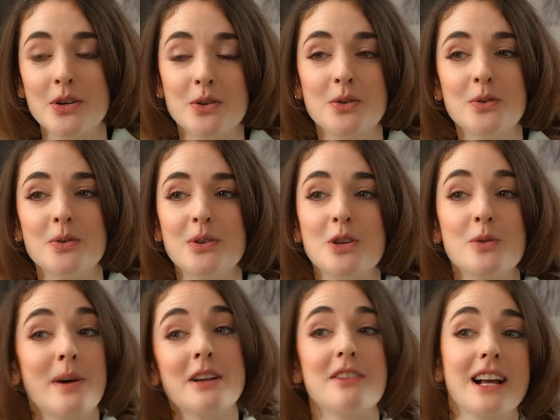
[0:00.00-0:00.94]
who you
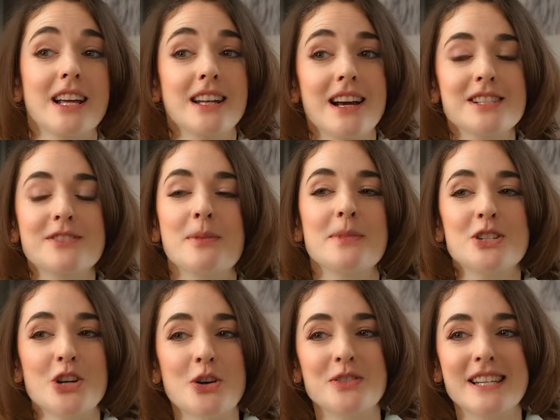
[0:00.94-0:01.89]
might recognize from The
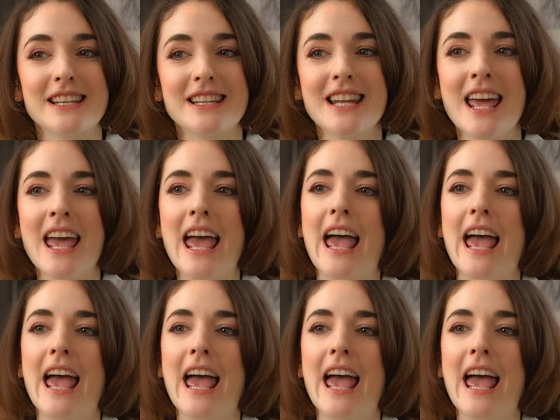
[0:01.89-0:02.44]
Chosen,